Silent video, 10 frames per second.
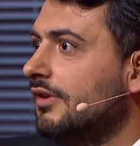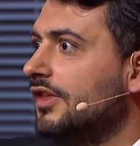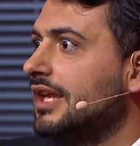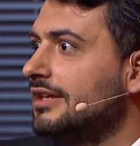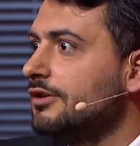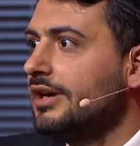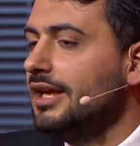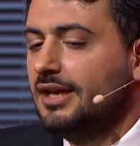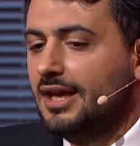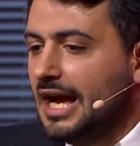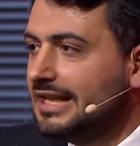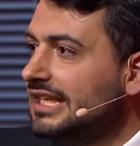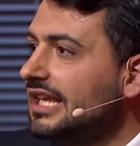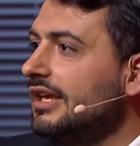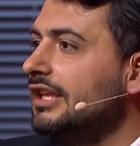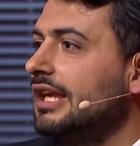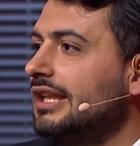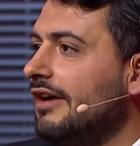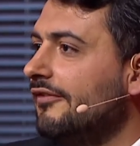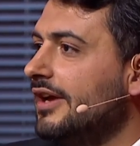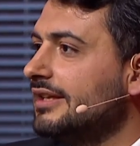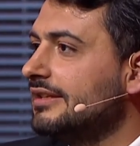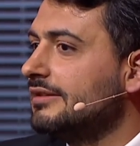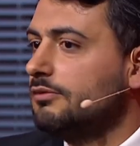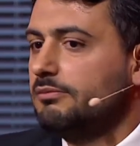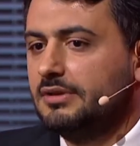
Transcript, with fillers: things, okay? And it affected.